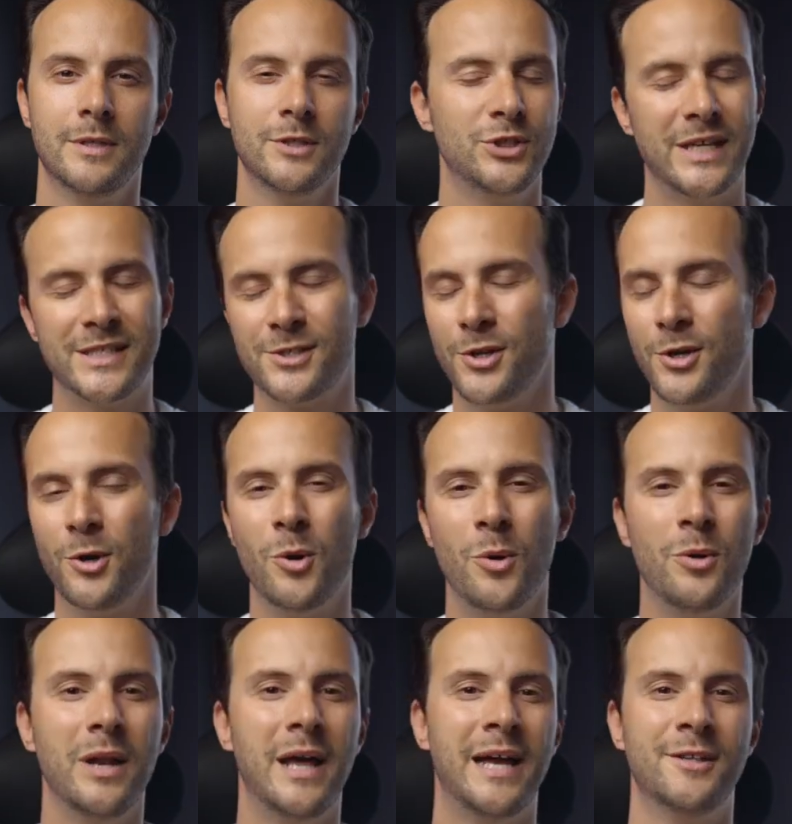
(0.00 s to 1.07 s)
Just on a
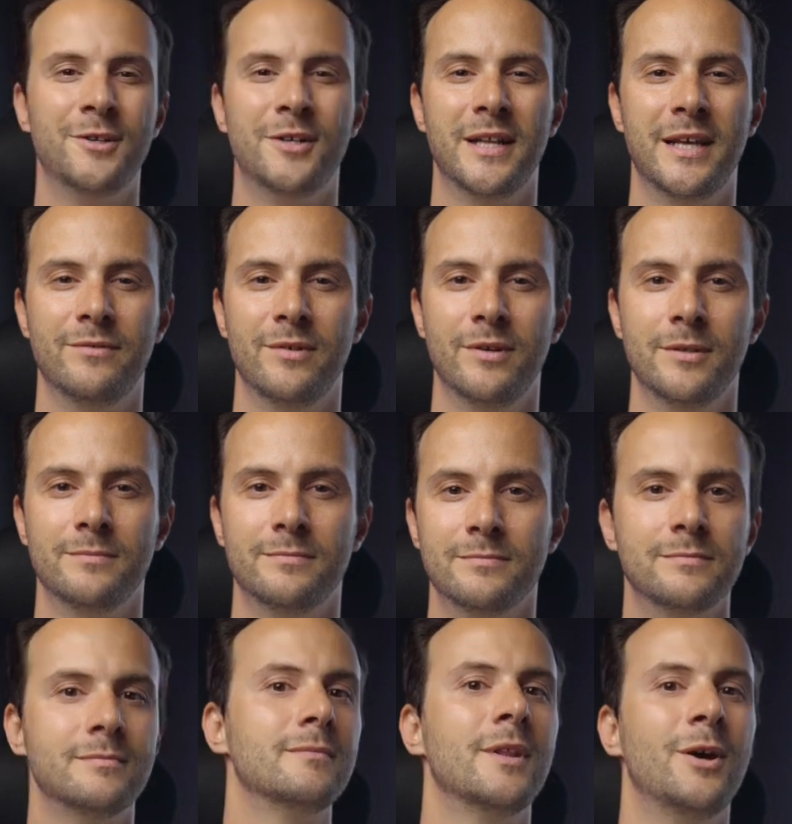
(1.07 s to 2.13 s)
whole other level.
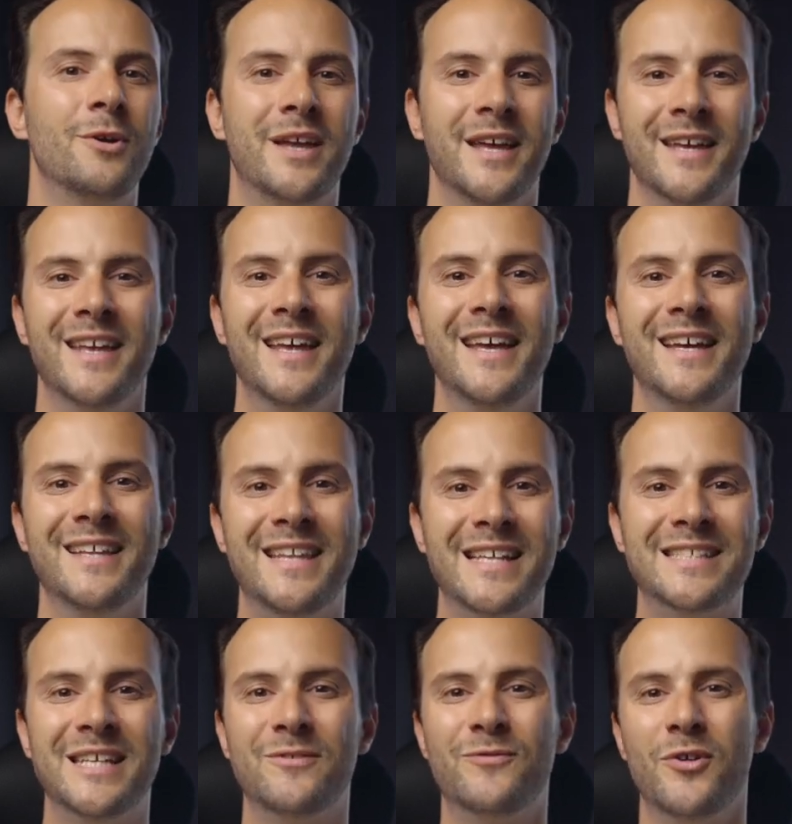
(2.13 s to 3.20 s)
Okay,
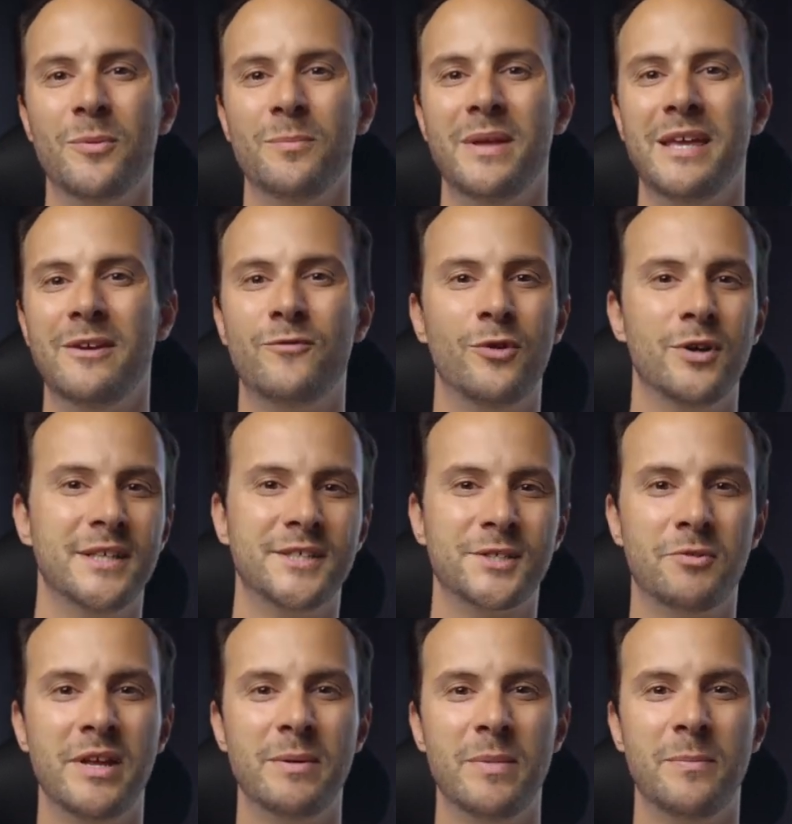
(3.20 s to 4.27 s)
that's it from me for this
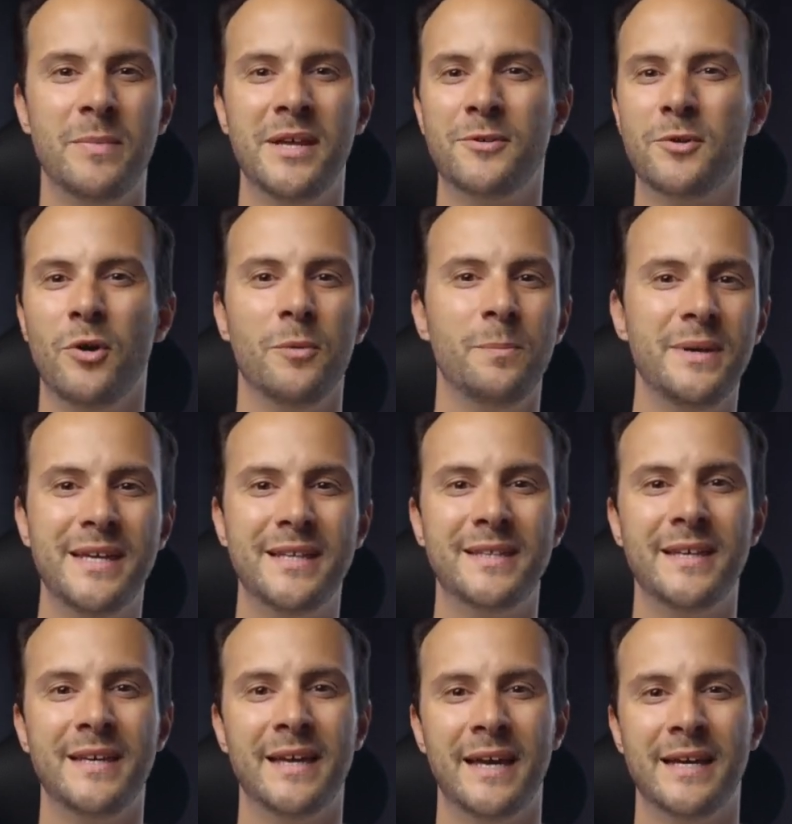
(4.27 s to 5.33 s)
creamy B-roll
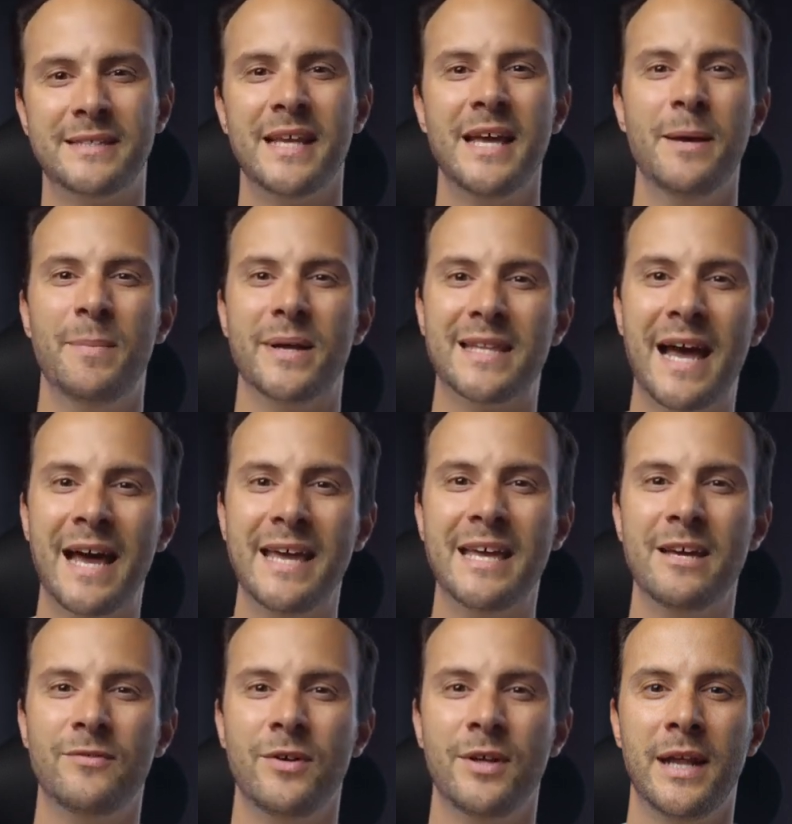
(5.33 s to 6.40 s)
BTS, but I
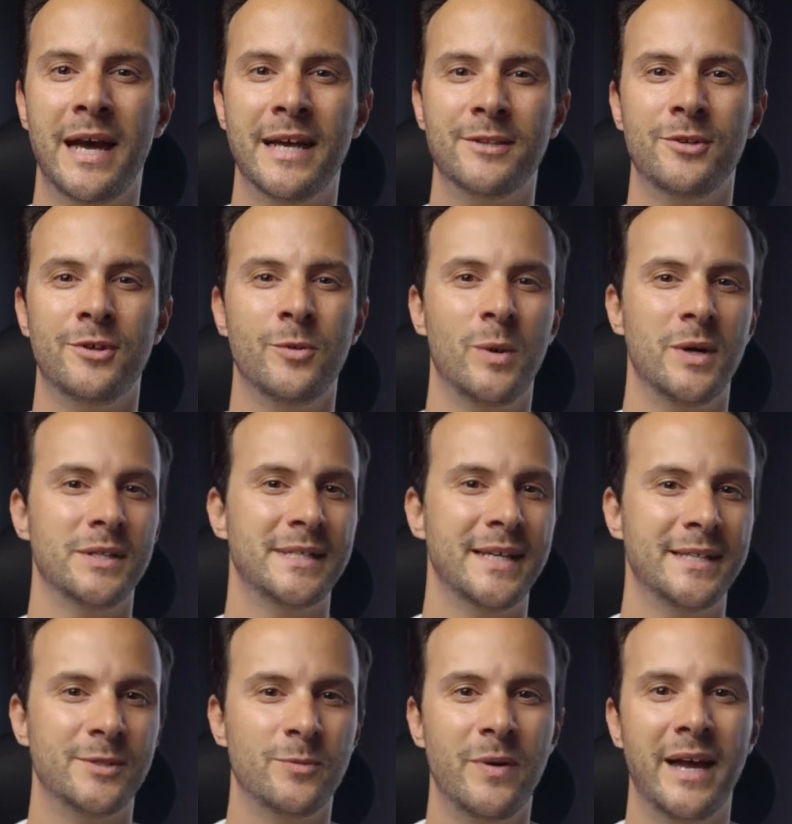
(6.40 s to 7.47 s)
have other ones
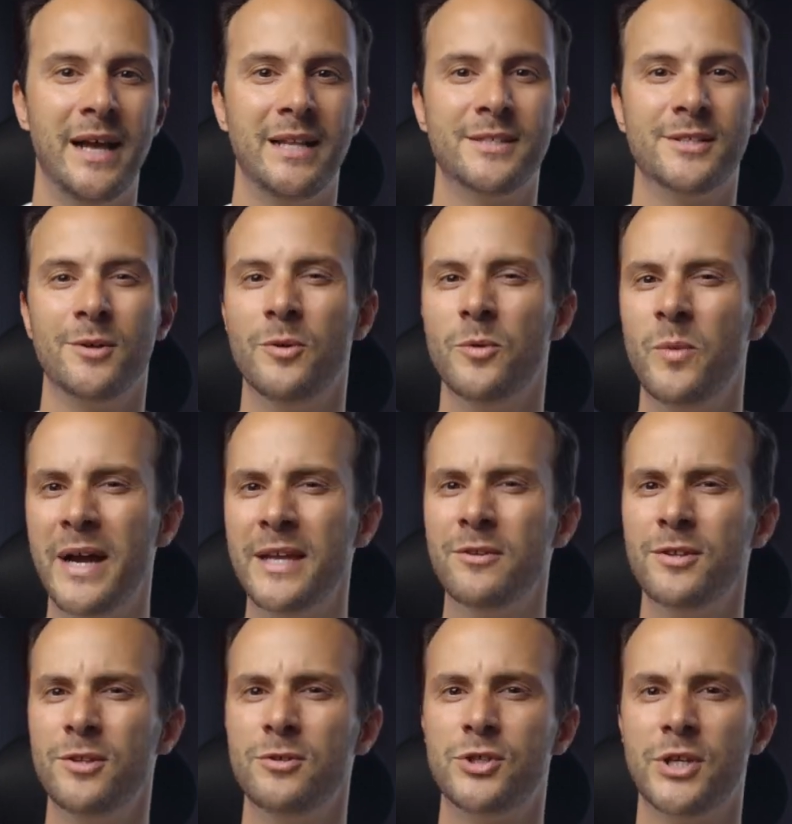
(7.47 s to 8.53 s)
as well, so why
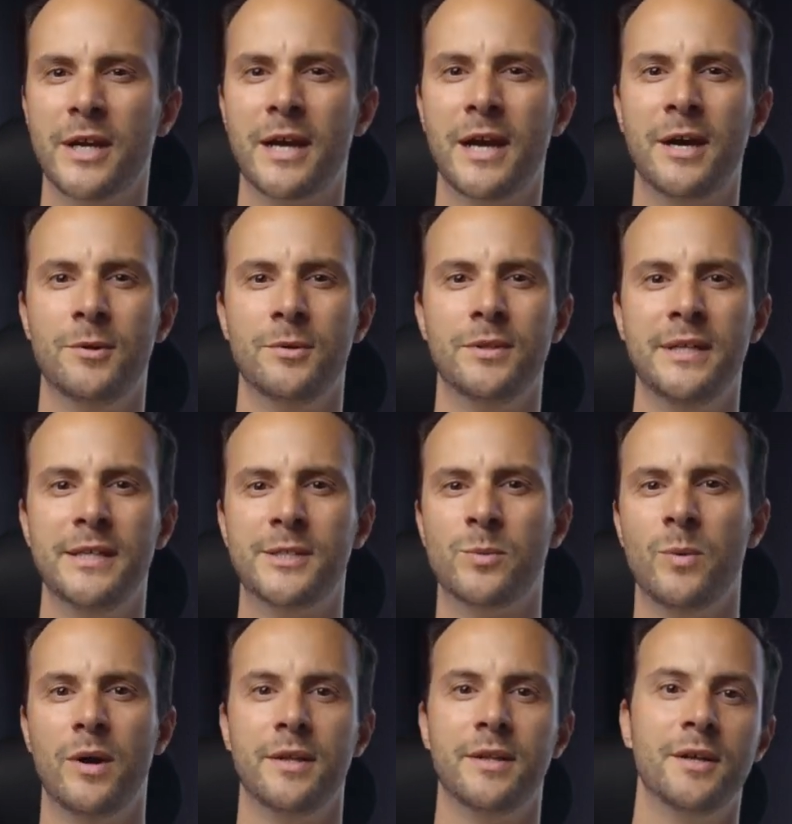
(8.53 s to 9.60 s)
don't you check out this
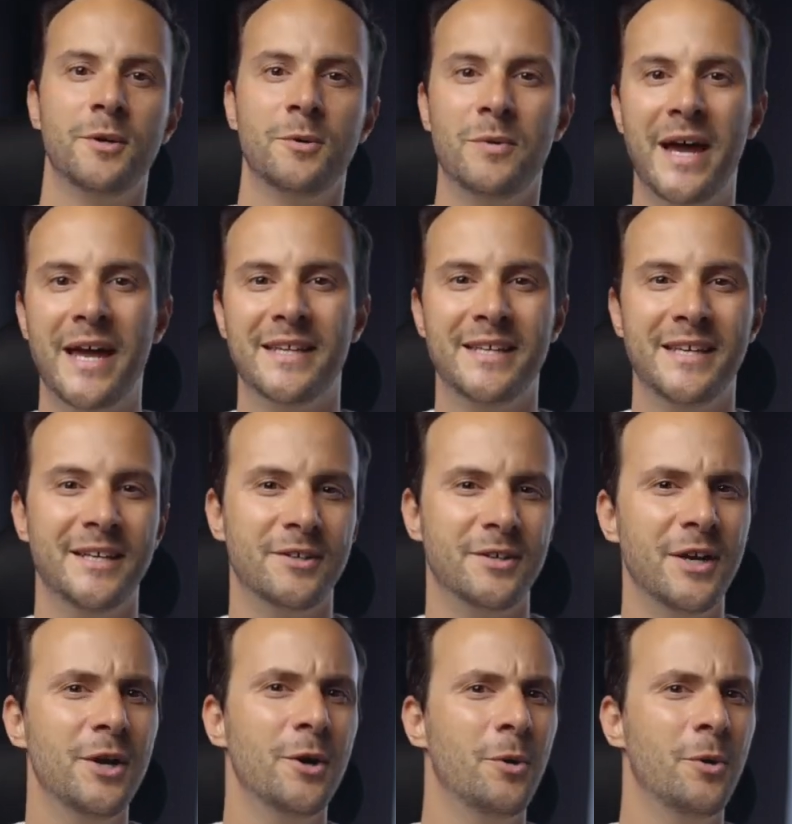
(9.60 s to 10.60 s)
one right here?